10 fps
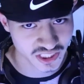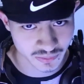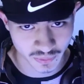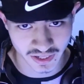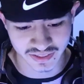
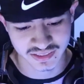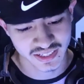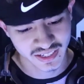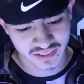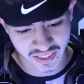spot.
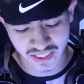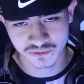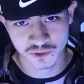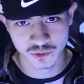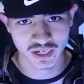
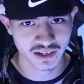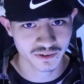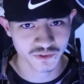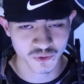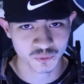Lakeview,
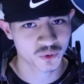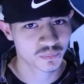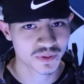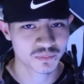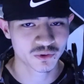however, will
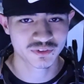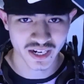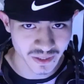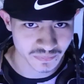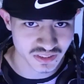be moved
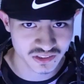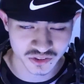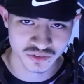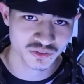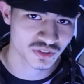up
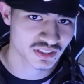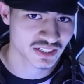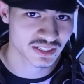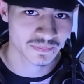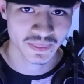to
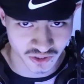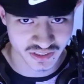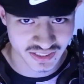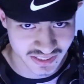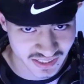the
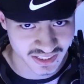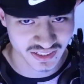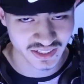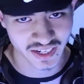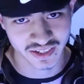third
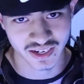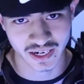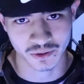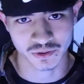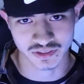seed in
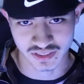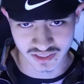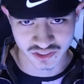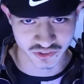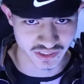our
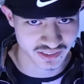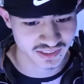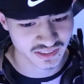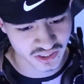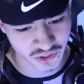district.
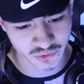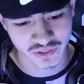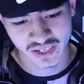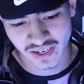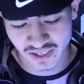
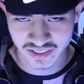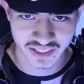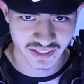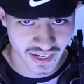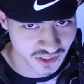So
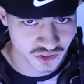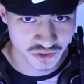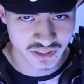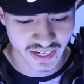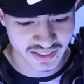again,
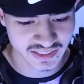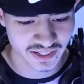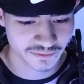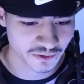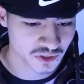Andrews has
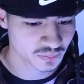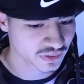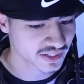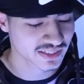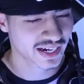that first
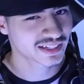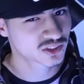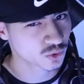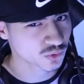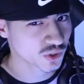place. I
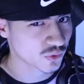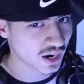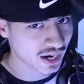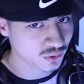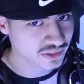don't know
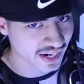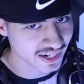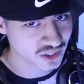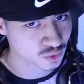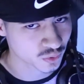how
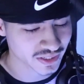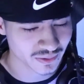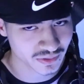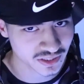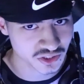ties work.
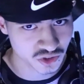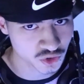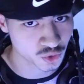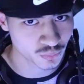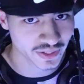I'm gonna
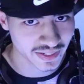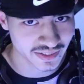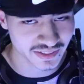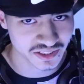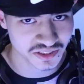assume
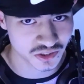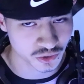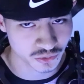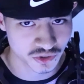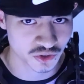it is
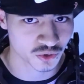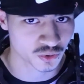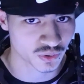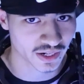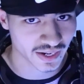due
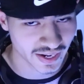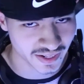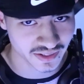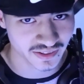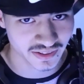to
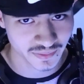head